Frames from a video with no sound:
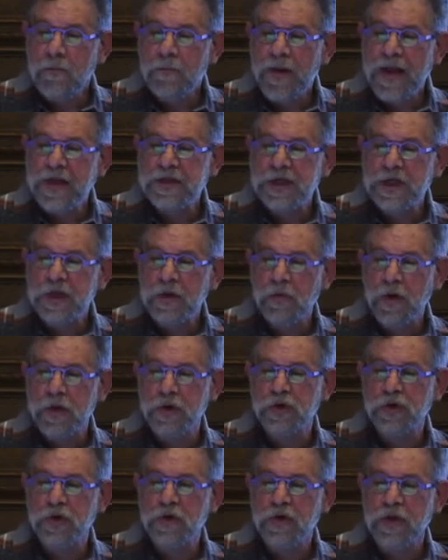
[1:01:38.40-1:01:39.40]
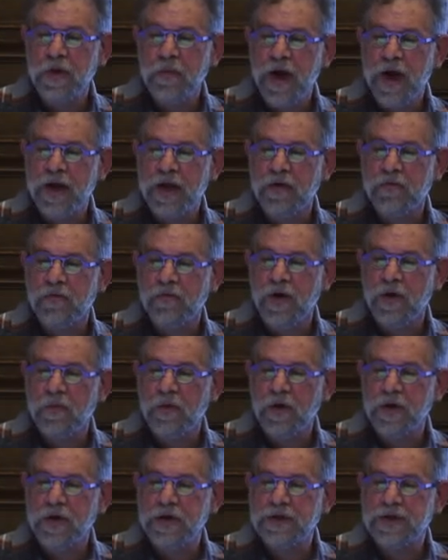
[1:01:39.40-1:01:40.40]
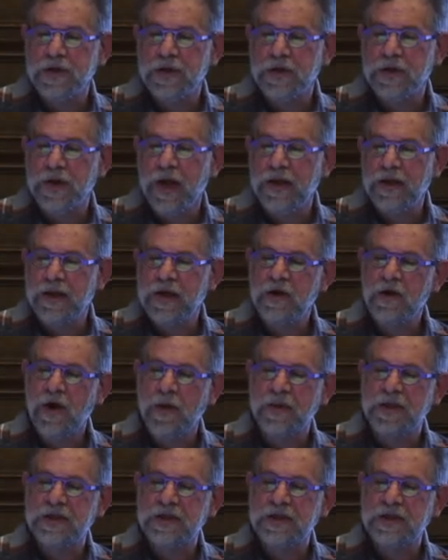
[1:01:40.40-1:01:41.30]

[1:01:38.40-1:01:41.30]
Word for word: Basically, what you do in the mocking framework is that, and here I'm